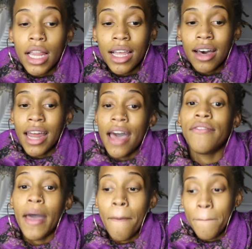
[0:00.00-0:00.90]
that line,
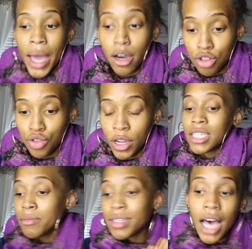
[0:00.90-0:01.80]
have that boundary.
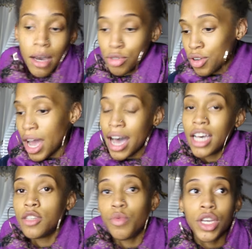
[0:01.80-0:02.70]
Sometimes, you
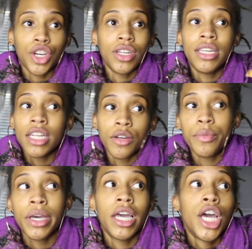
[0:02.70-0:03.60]
guys, when you're
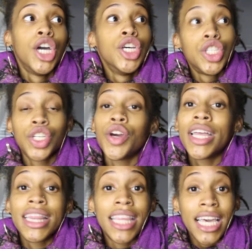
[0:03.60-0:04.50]
dealing with
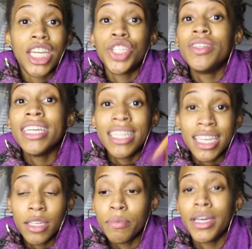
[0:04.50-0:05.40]
certain things, you need
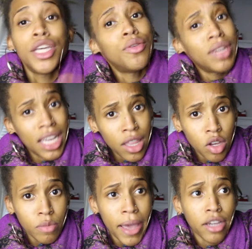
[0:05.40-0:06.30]
discipline, you need
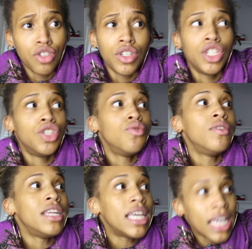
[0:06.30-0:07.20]
those boundaries, you
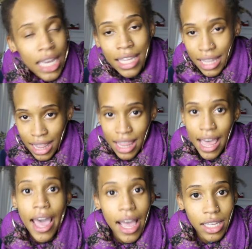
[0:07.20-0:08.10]
need
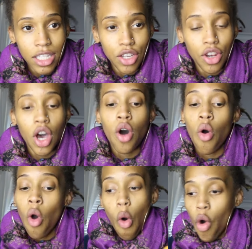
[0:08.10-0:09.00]
that, you
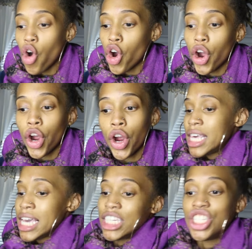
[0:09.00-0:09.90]
know, or
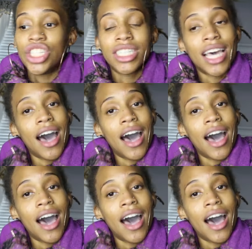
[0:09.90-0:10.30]
things just